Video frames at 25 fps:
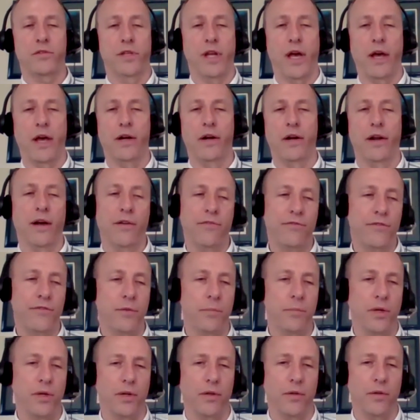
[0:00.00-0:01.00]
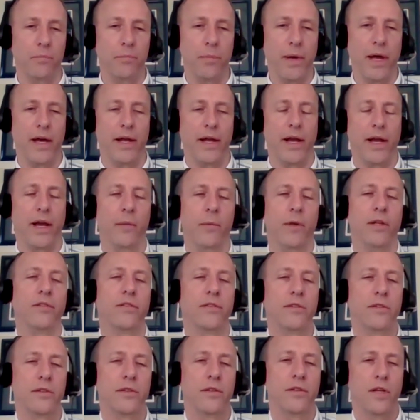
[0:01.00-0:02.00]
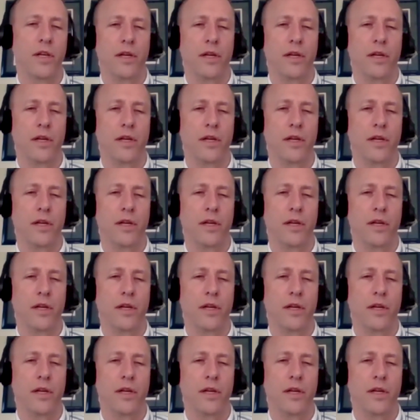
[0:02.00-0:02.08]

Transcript: not enough to build bad habits.